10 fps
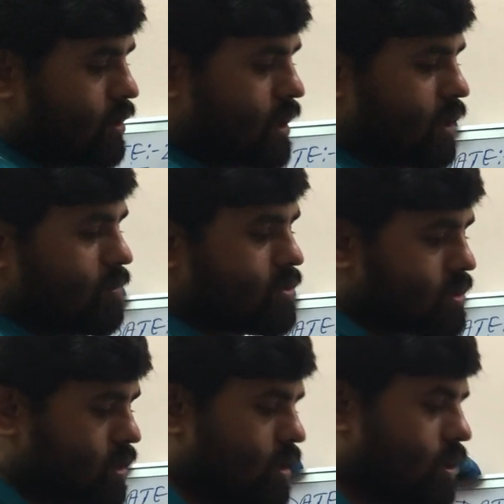That
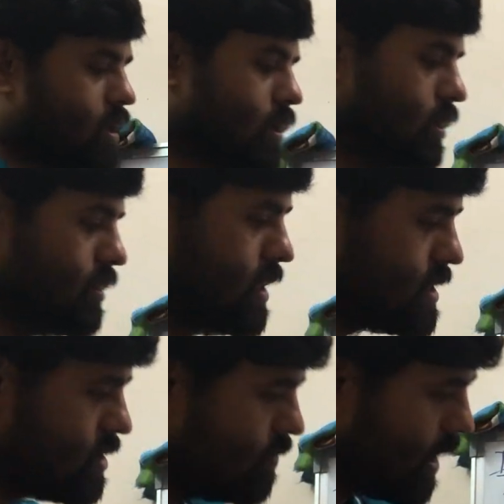means
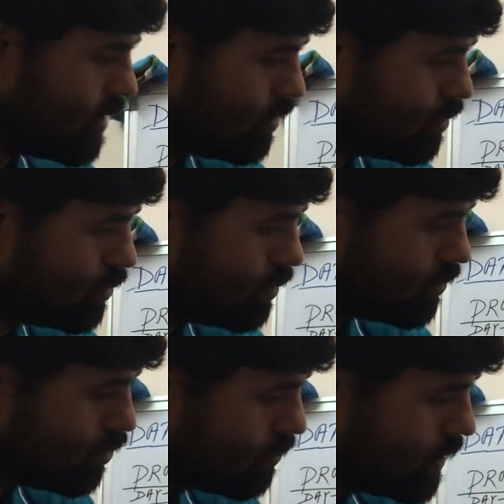this value
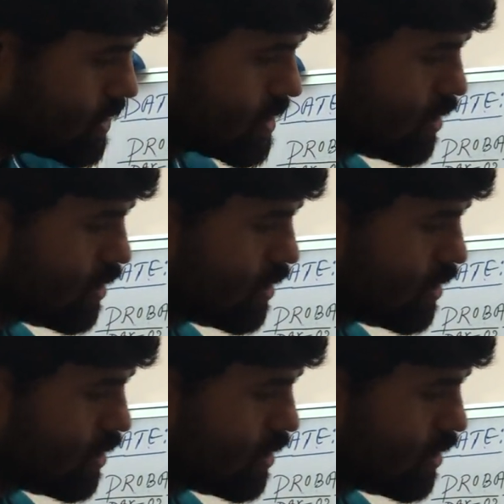means